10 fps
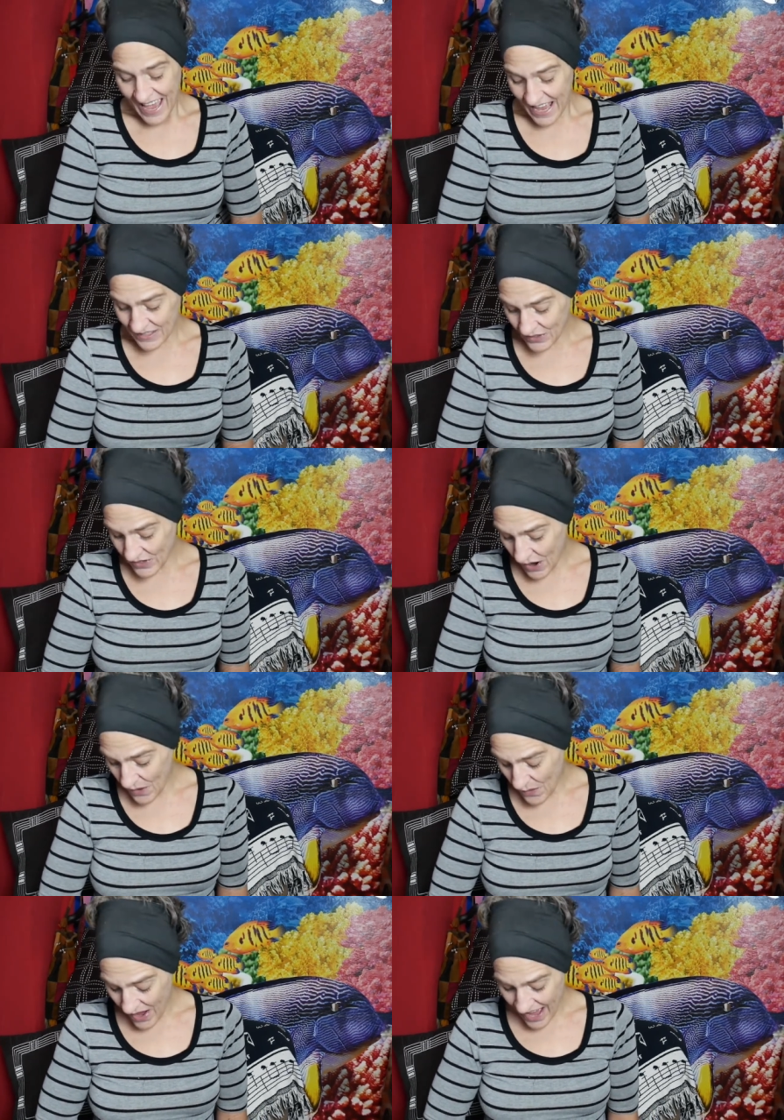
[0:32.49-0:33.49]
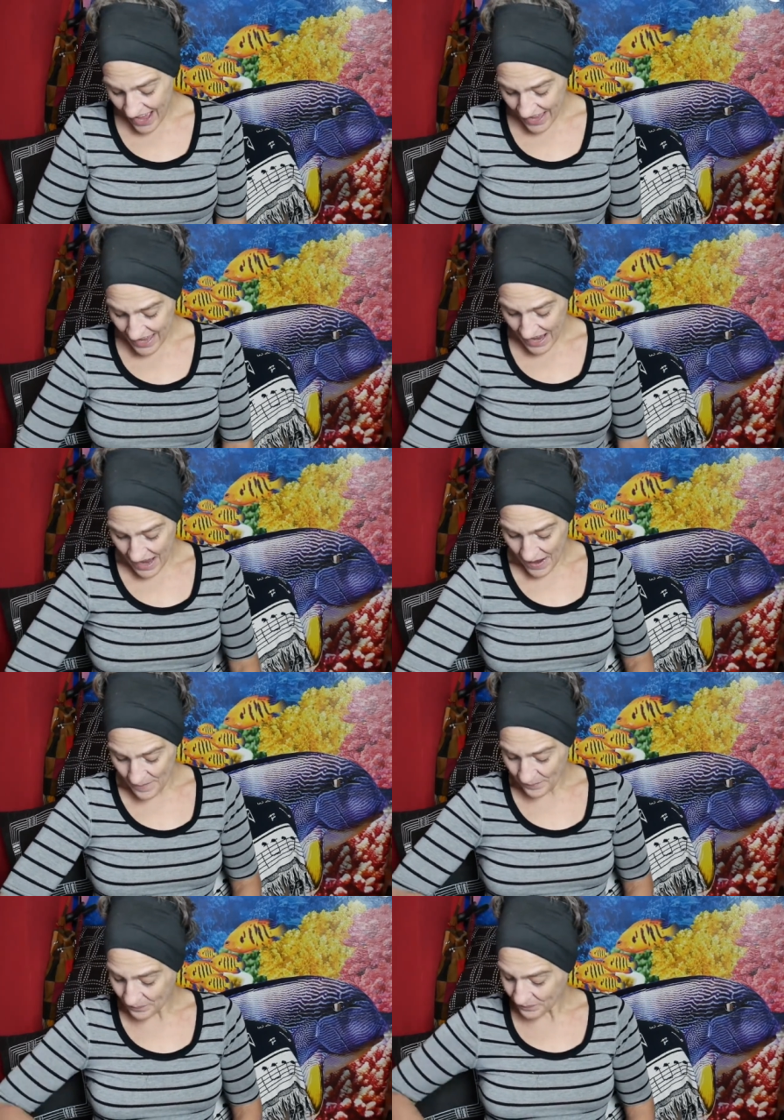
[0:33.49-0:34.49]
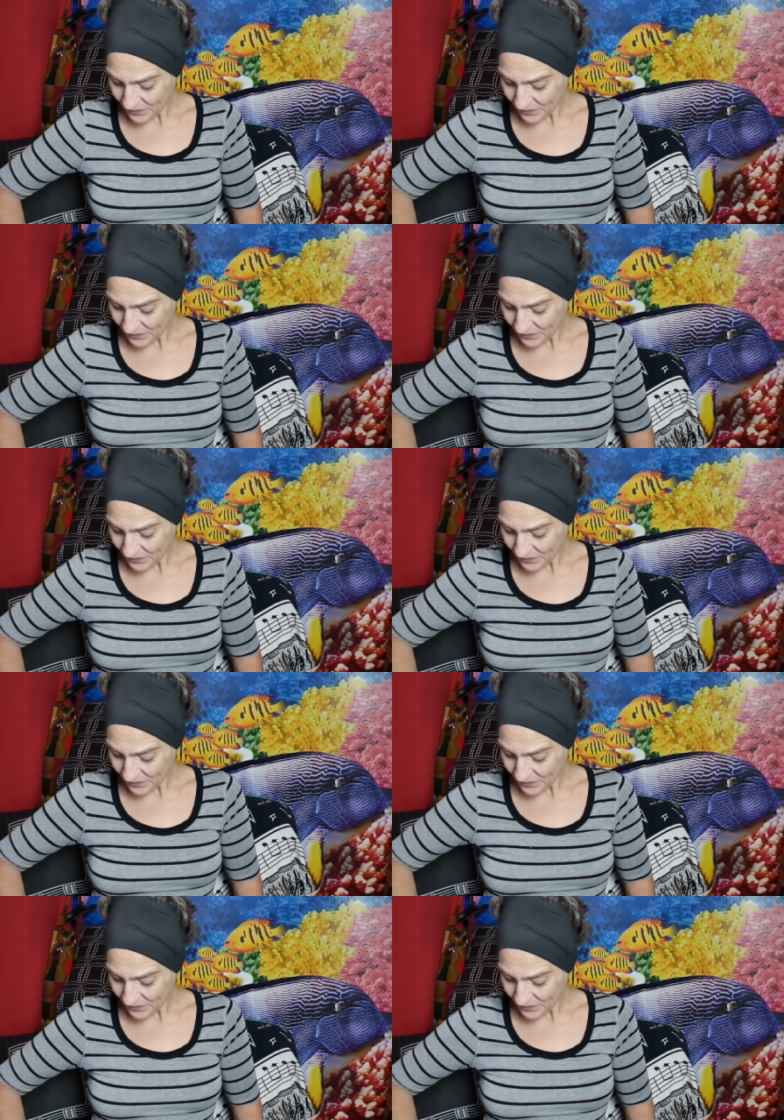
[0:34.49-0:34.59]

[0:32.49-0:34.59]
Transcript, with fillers: And so I um,